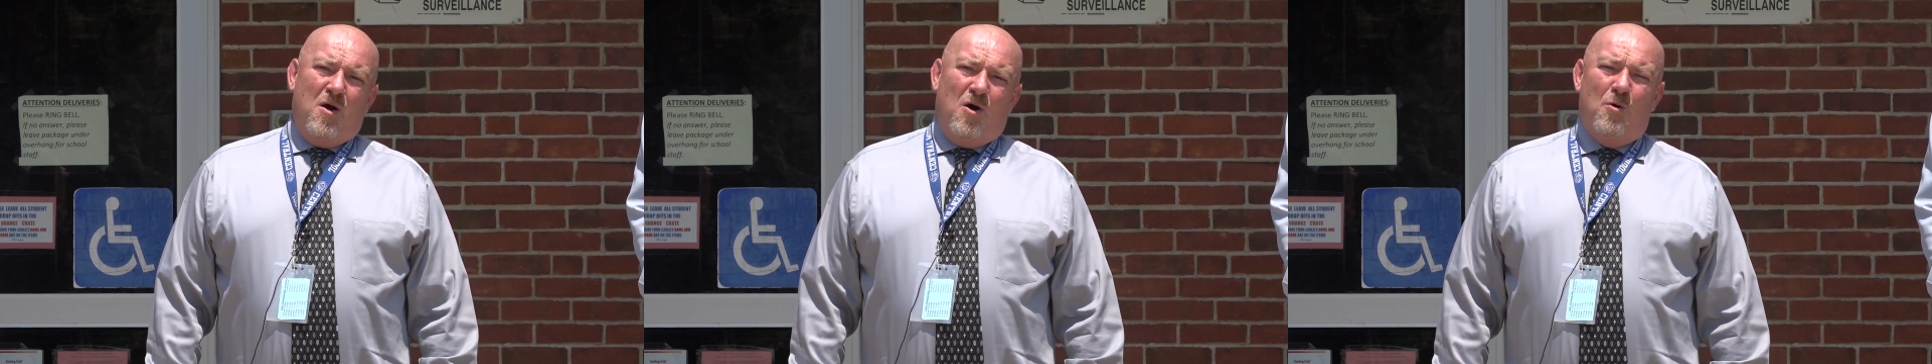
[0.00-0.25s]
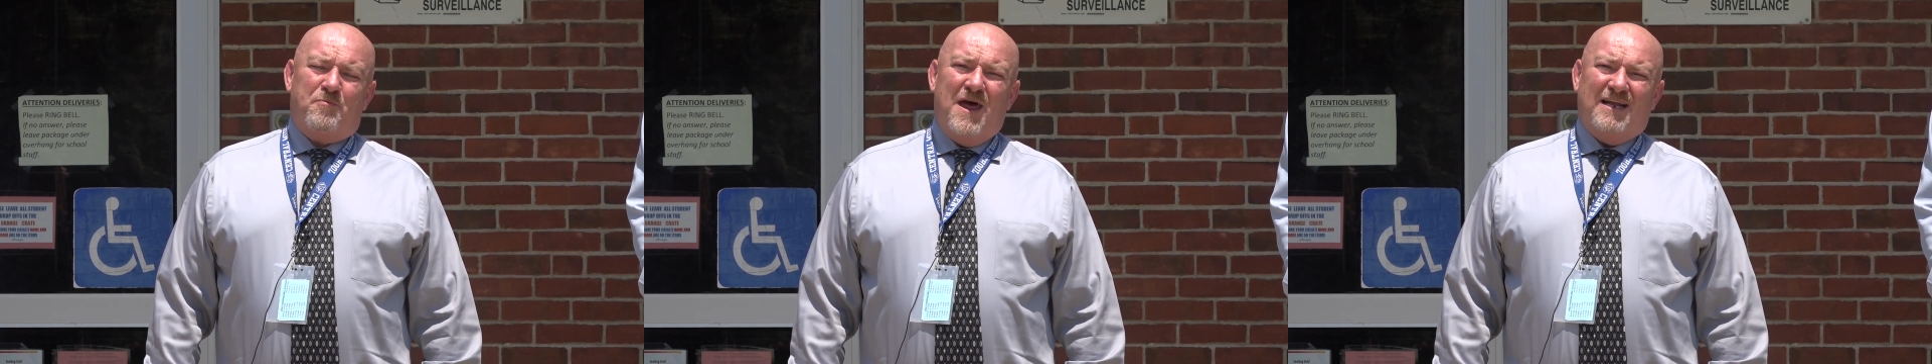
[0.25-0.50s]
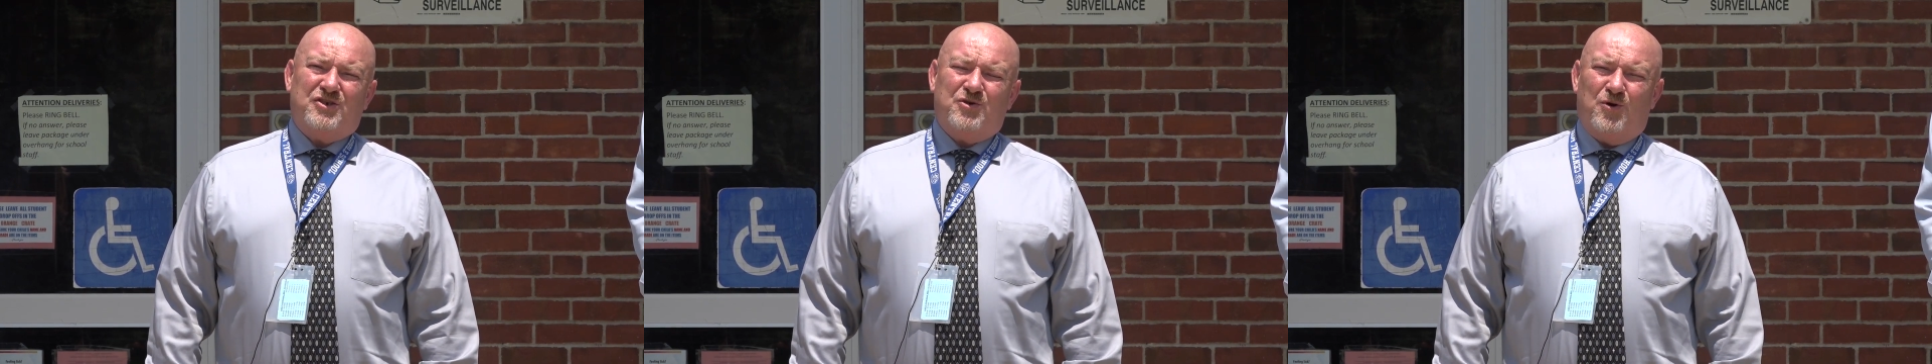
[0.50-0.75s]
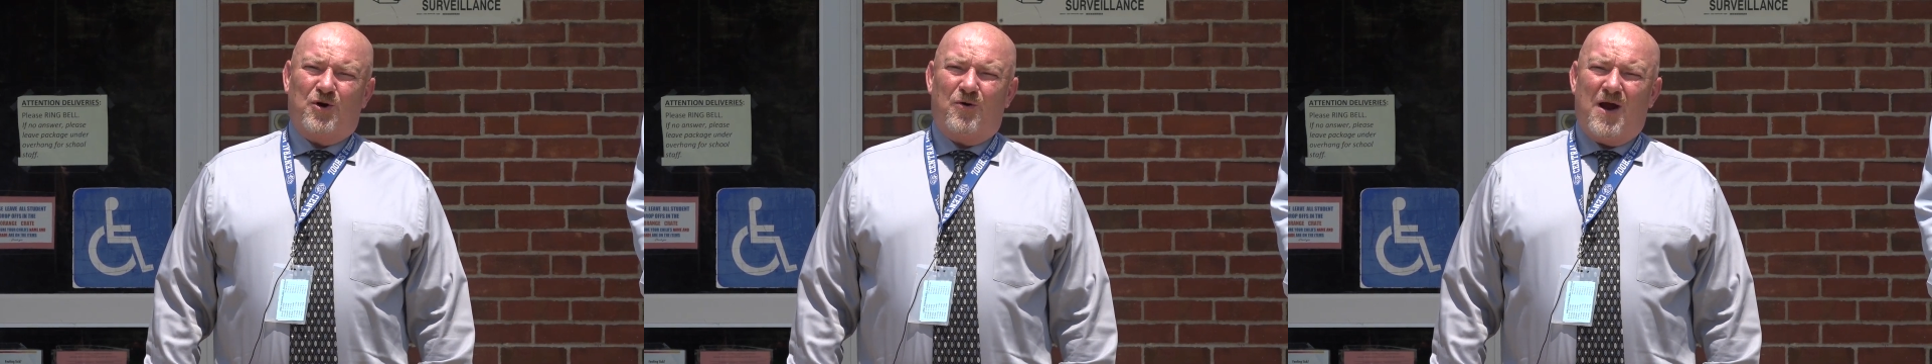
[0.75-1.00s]
Hope that
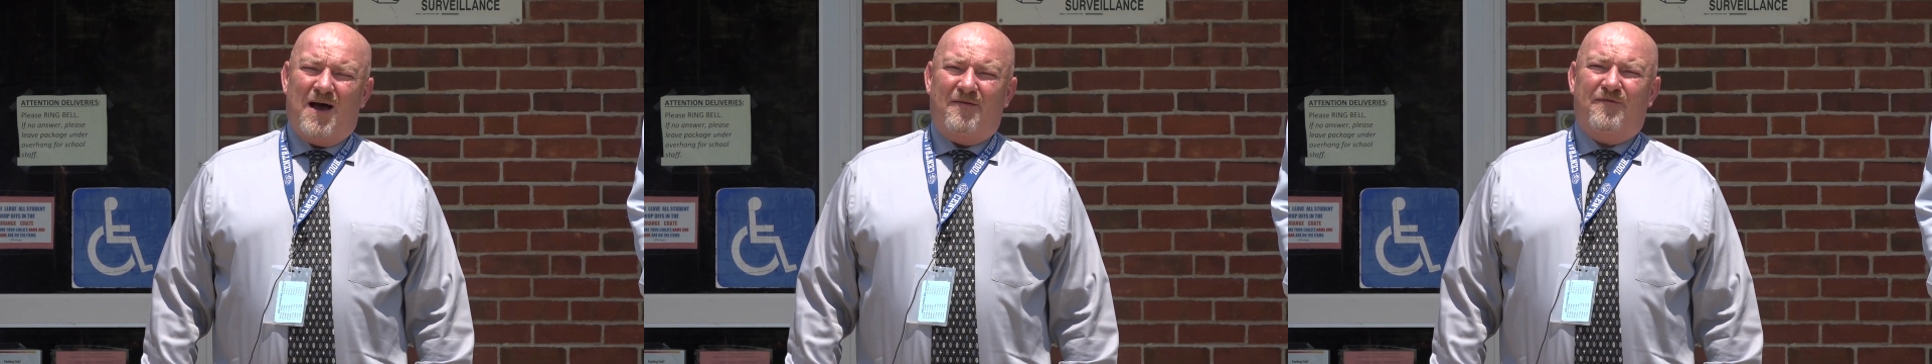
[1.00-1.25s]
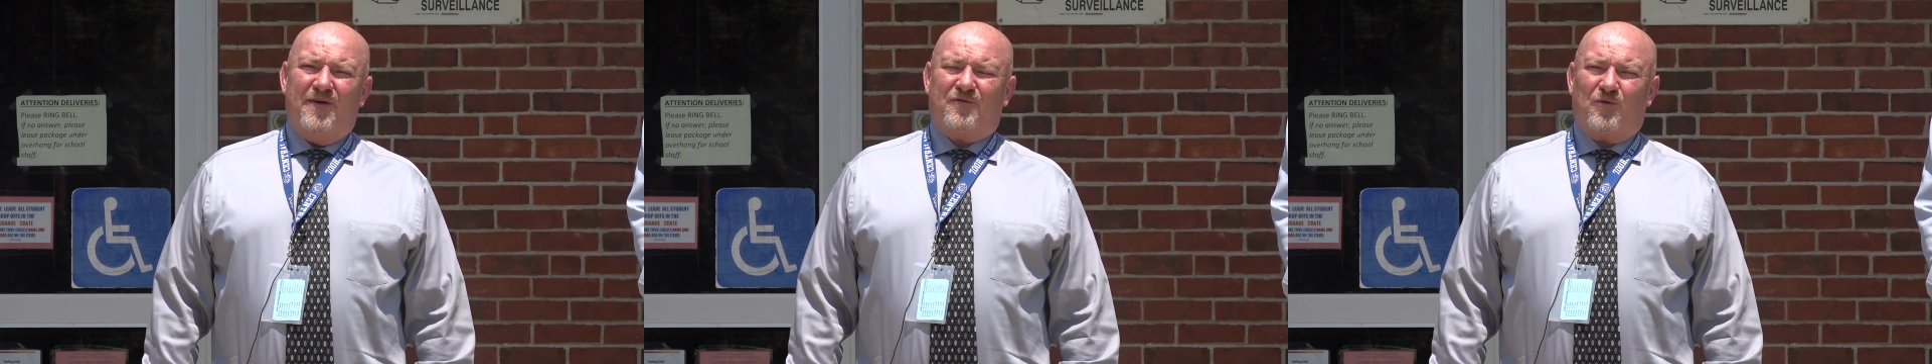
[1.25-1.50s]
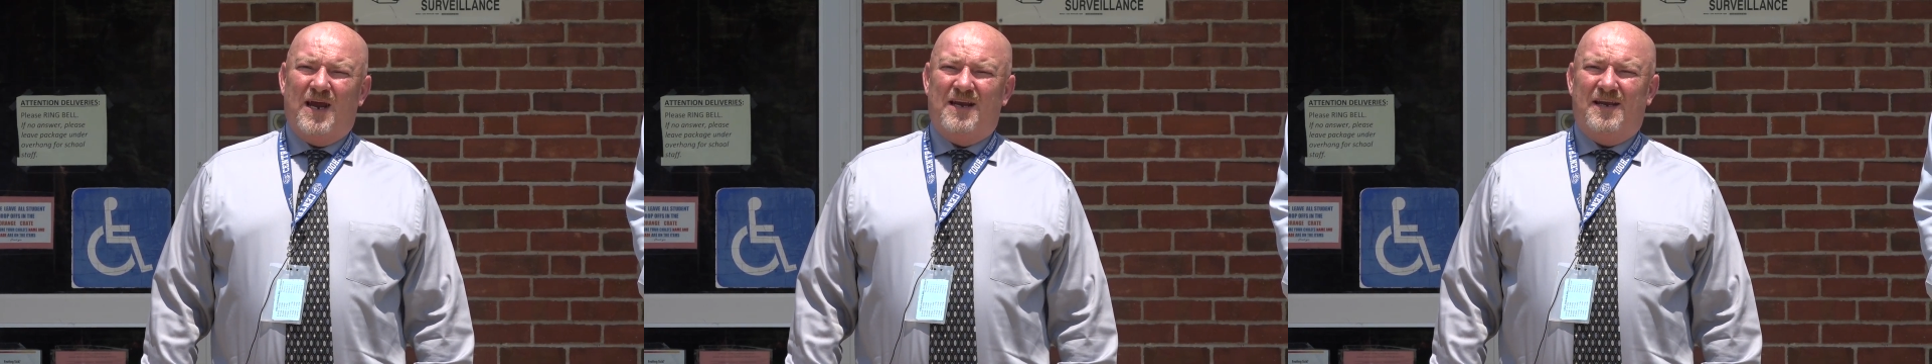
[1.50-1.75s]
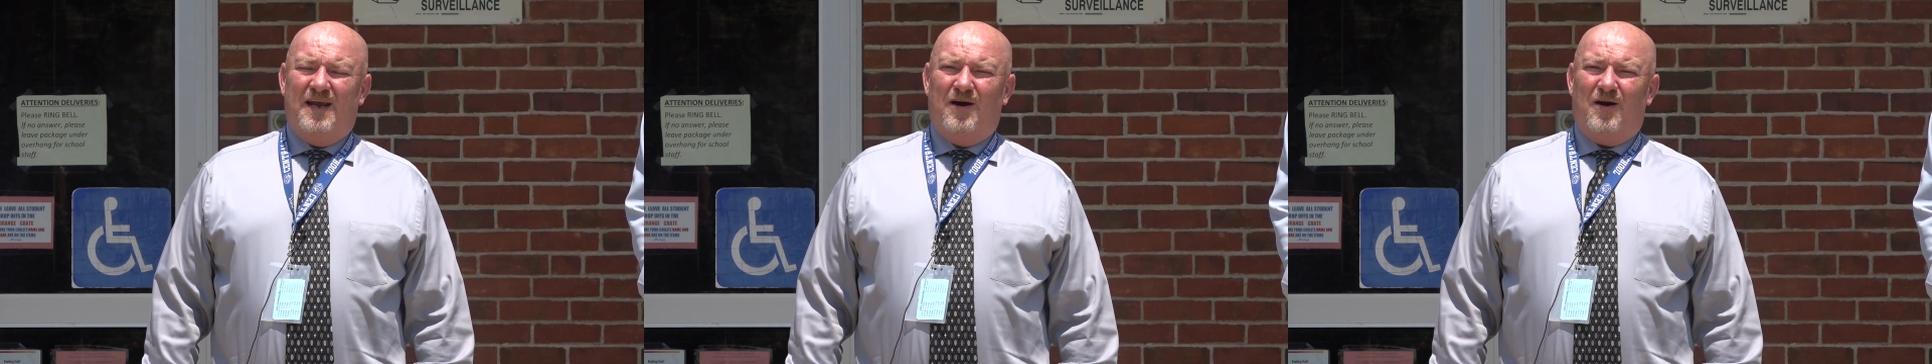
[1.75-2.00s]
your uh, fifth
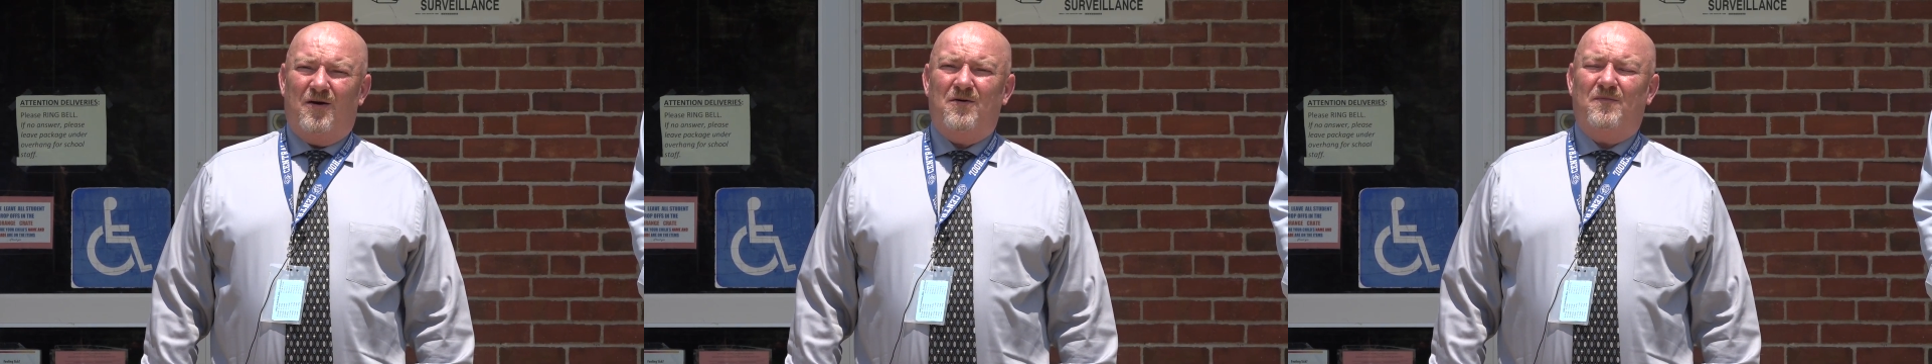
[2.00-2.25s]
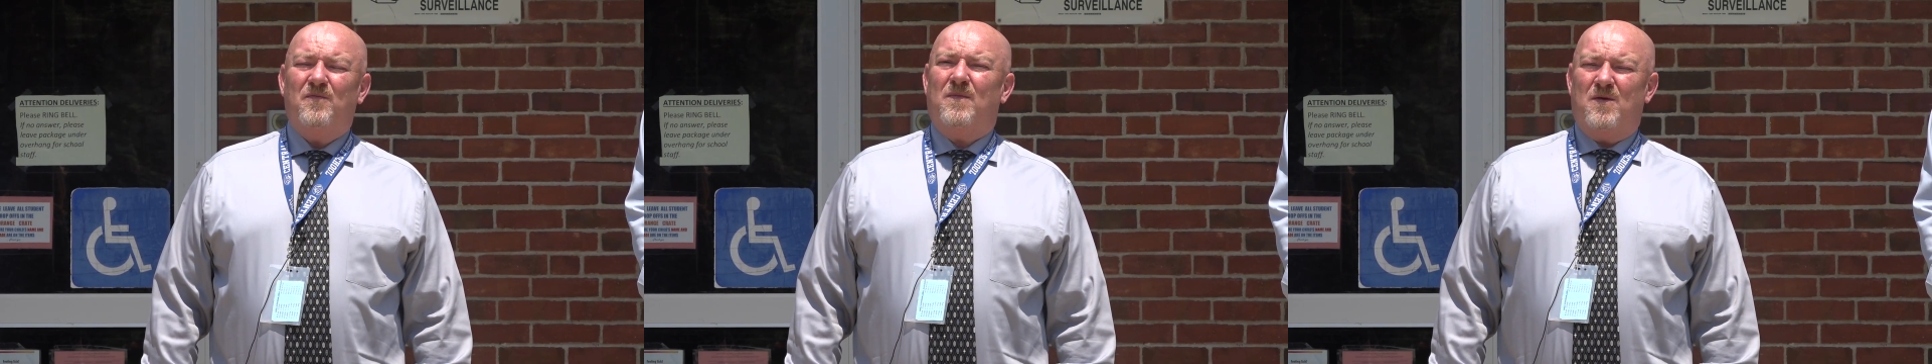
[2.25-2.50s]
grade year